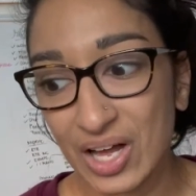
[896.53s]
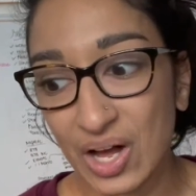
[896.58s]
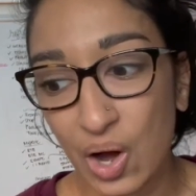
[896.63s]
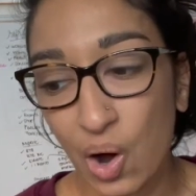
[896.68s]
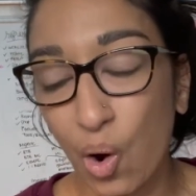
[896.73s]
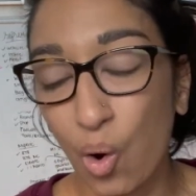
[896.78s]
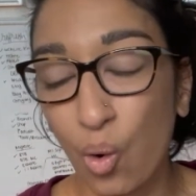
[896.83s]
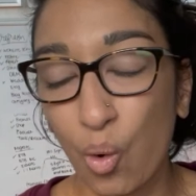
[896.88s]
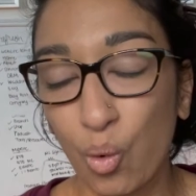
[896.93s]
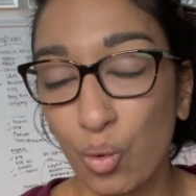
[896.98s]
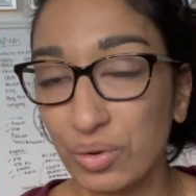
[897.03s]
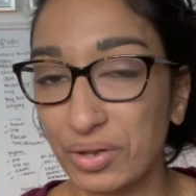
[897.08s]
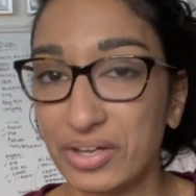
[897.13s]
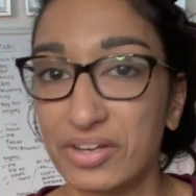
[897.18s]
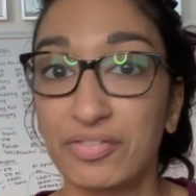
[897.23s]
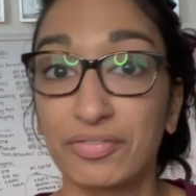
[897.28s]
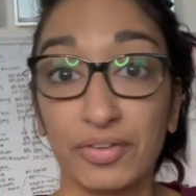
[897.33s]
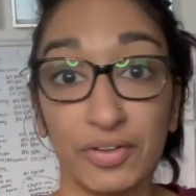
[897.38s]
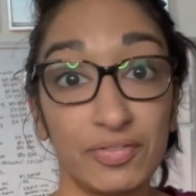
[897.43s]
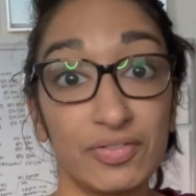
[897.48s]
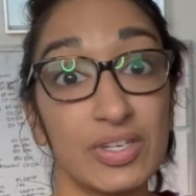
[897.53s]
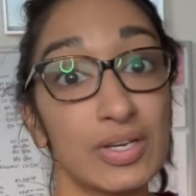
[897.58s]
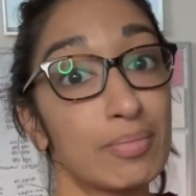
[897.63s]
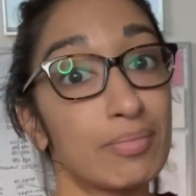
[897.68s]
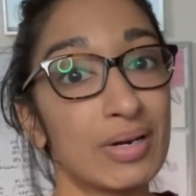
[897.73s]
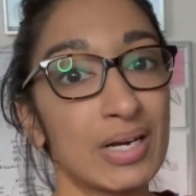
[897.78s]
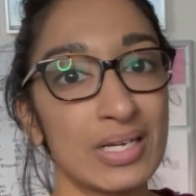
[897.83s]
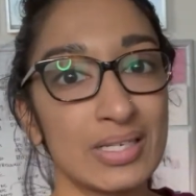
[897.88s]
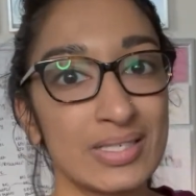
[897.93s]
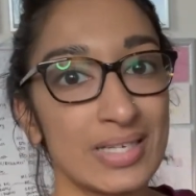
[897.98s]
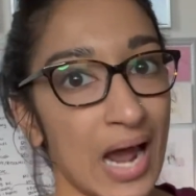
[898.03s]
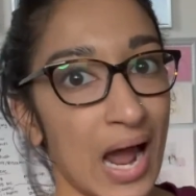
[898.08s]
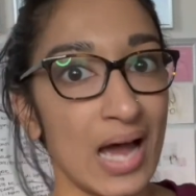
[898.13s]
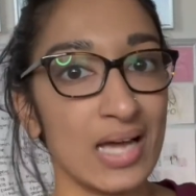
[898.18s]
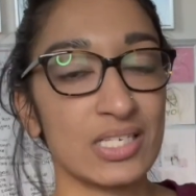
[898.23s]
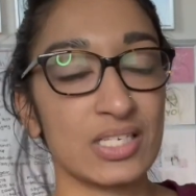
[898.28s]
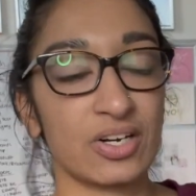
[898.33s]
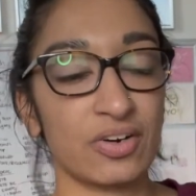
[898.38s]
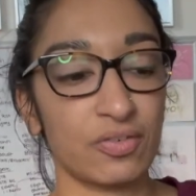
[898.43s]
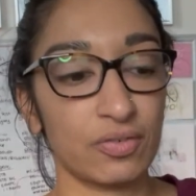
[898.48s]
a whole like 15-minute
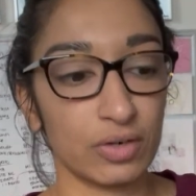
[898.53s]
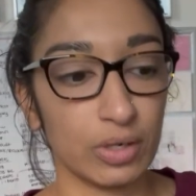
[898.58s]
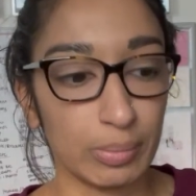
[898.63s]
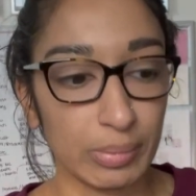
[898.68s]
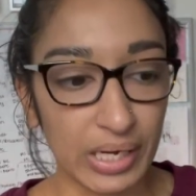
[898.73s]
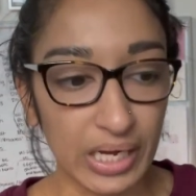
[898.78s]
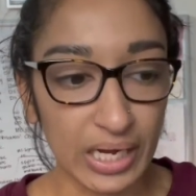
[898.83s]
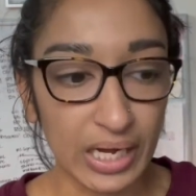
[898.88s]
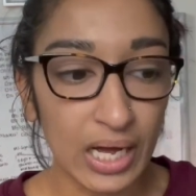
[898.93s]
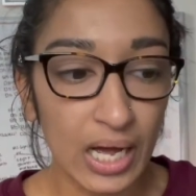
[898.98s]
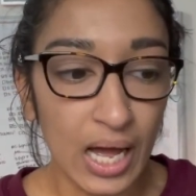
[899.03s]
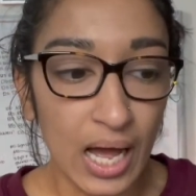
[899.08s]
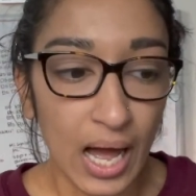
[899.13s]
task for me.